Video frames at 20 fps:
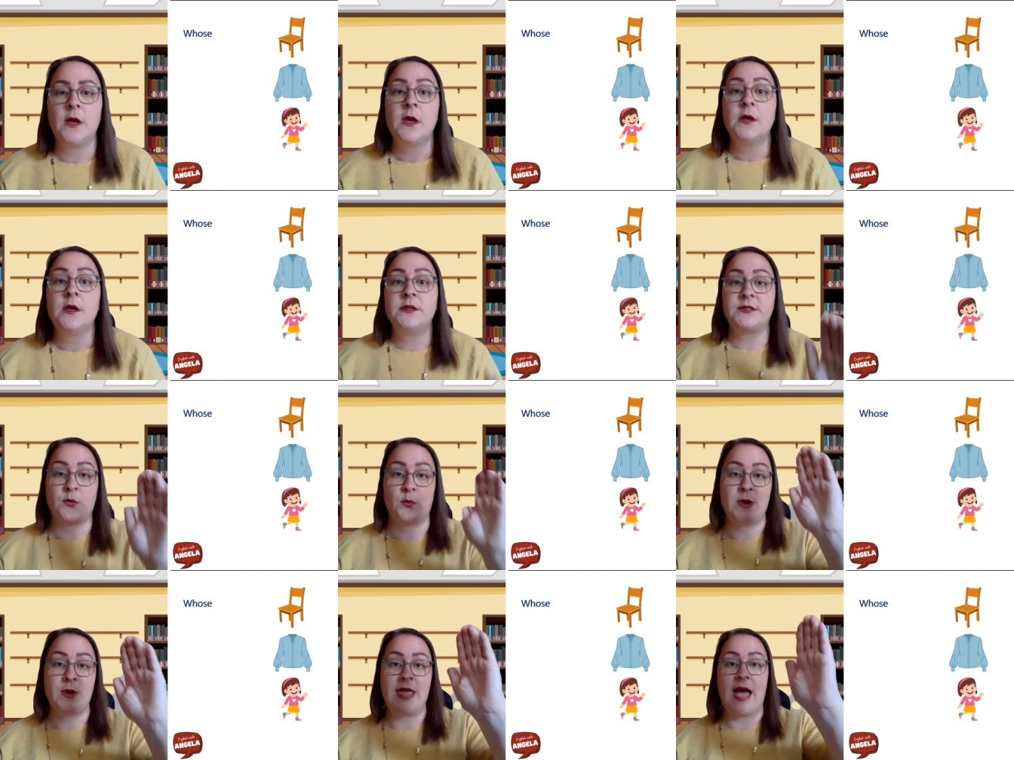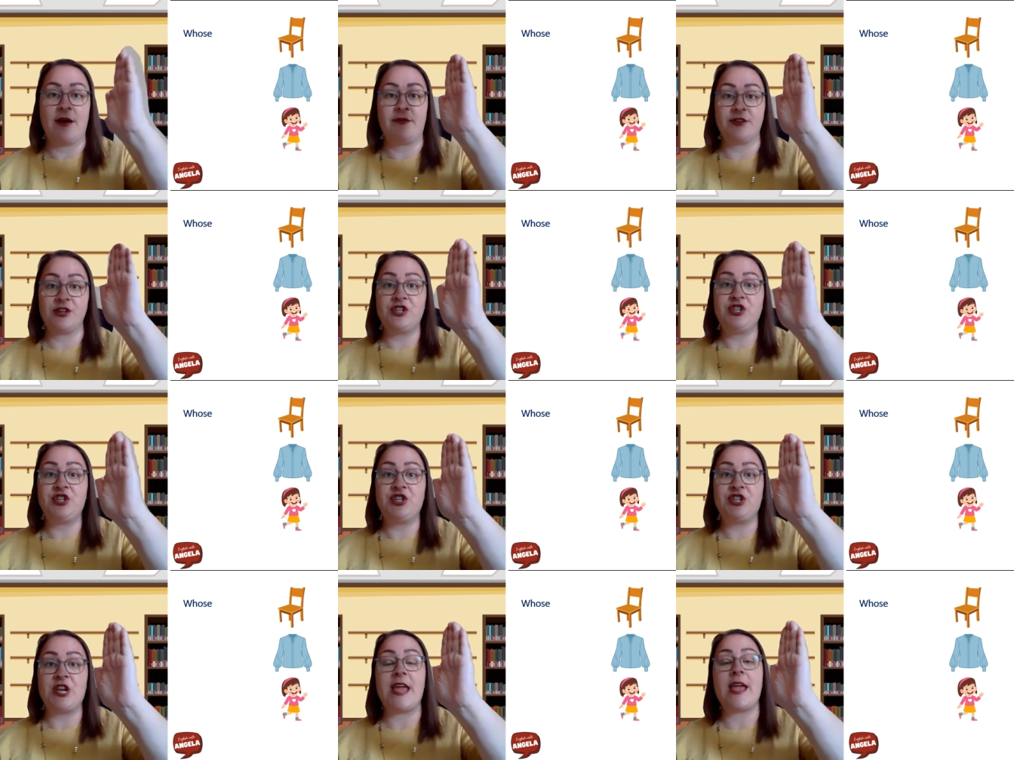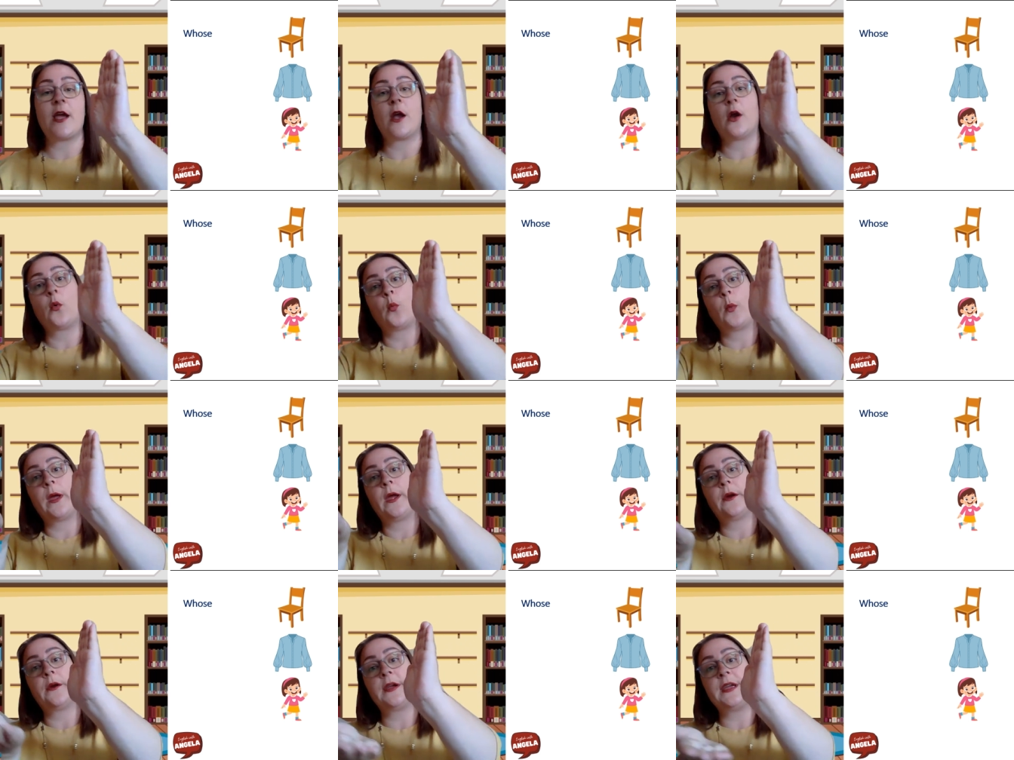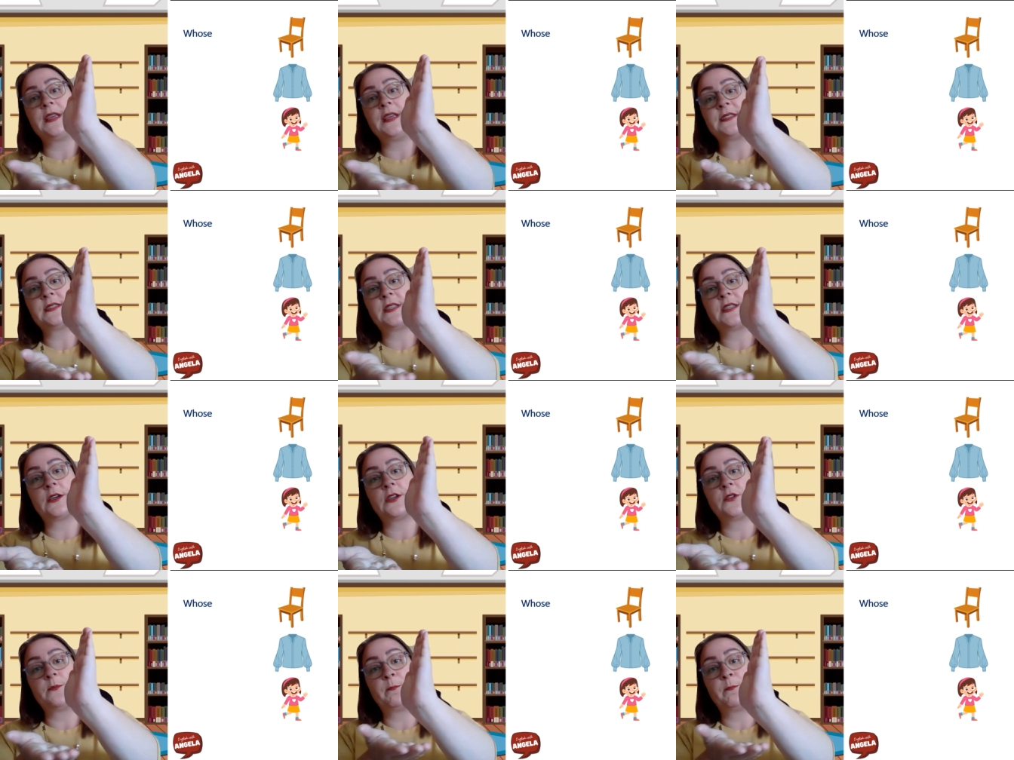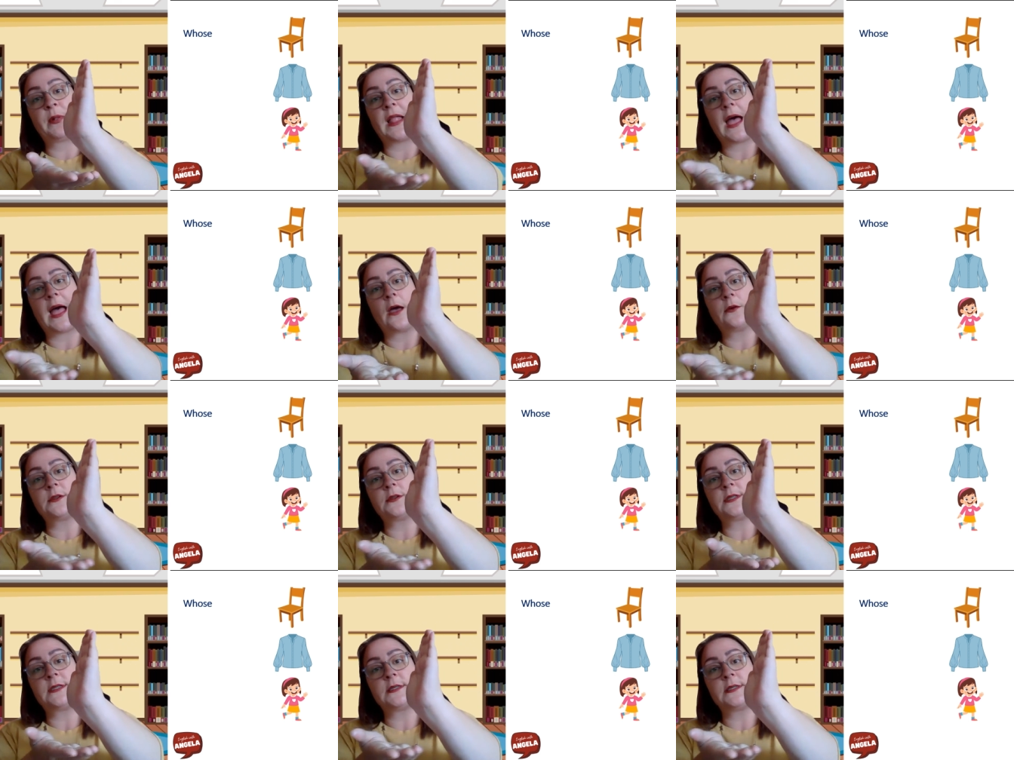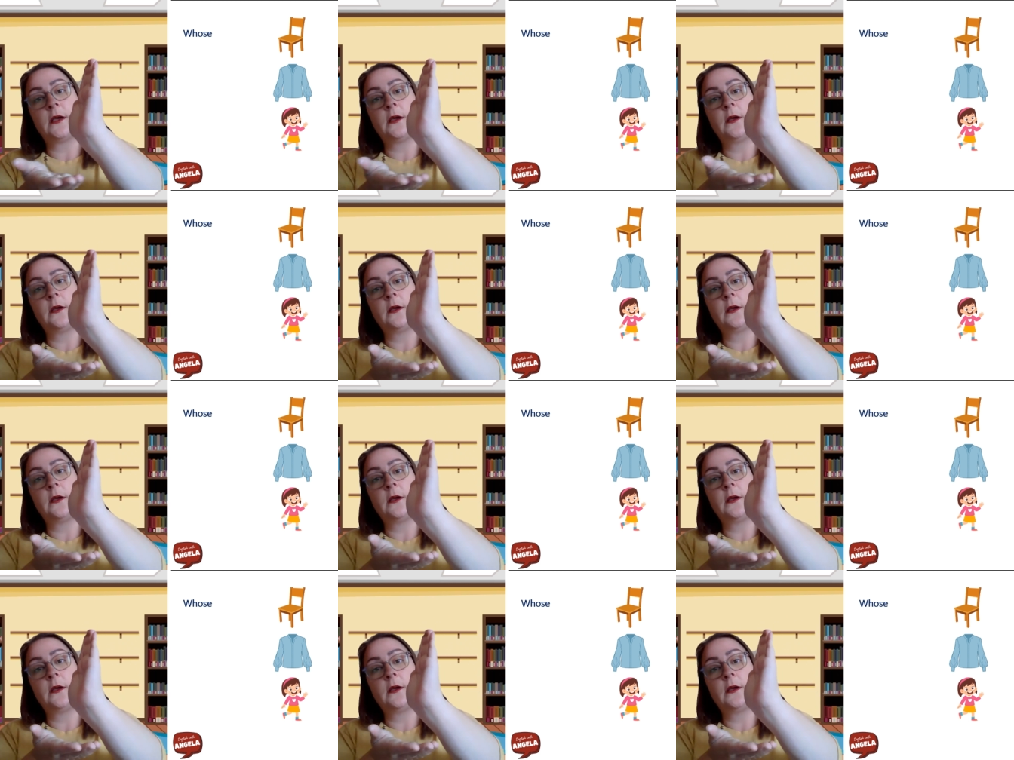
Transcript: So we have a chair. Where is the blouse?